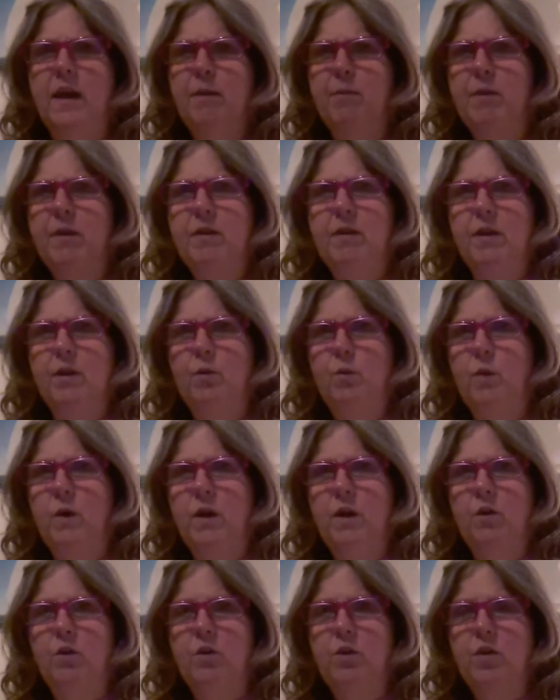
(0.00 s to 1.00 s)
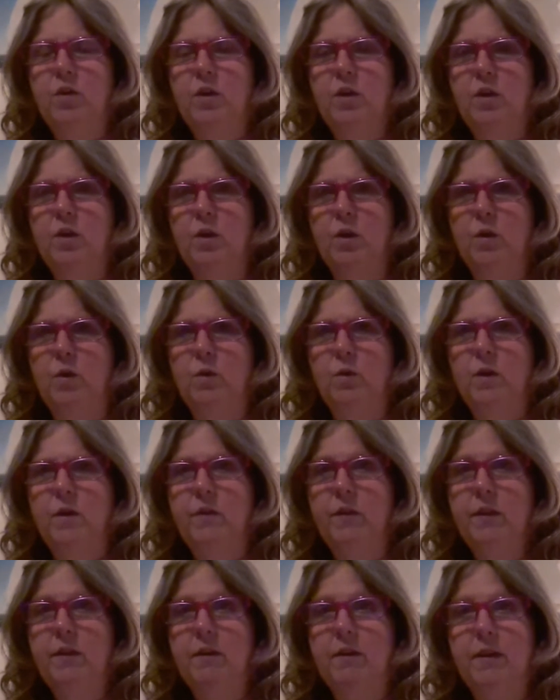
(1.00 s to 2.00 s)
episode 1 or 2,
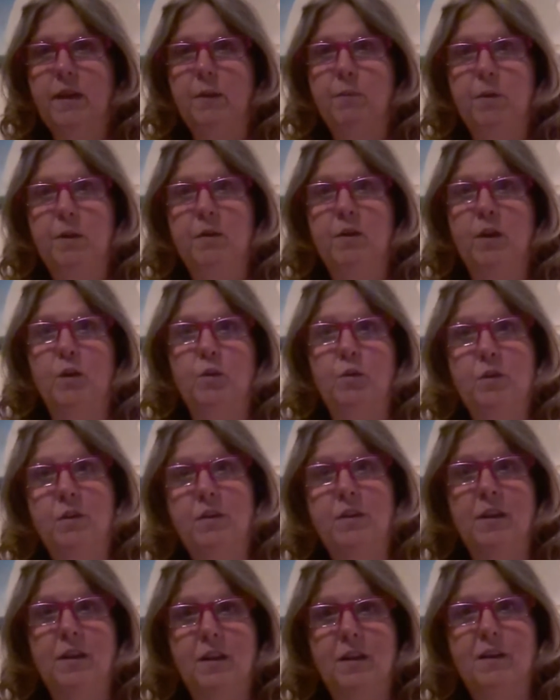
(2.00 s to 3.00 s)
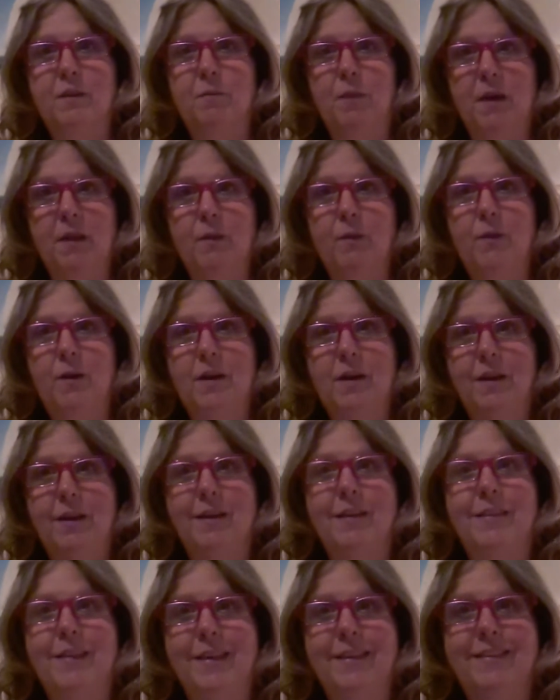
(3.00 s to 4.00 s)
this is episode 6, by the
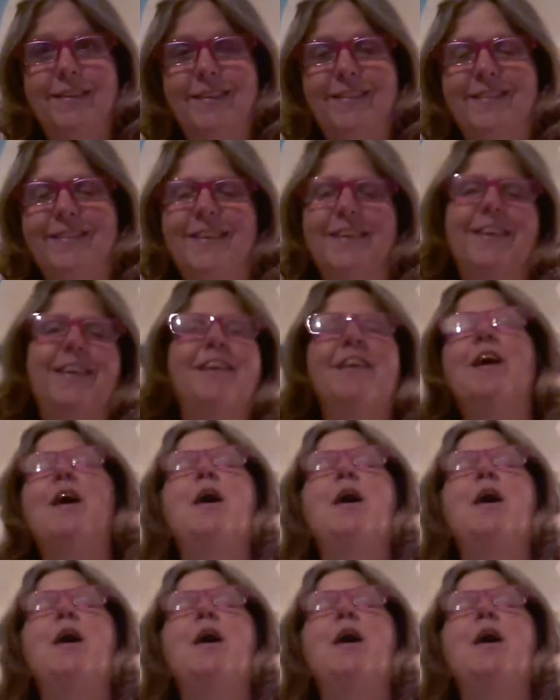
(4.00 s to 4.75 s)
way. That's exciting.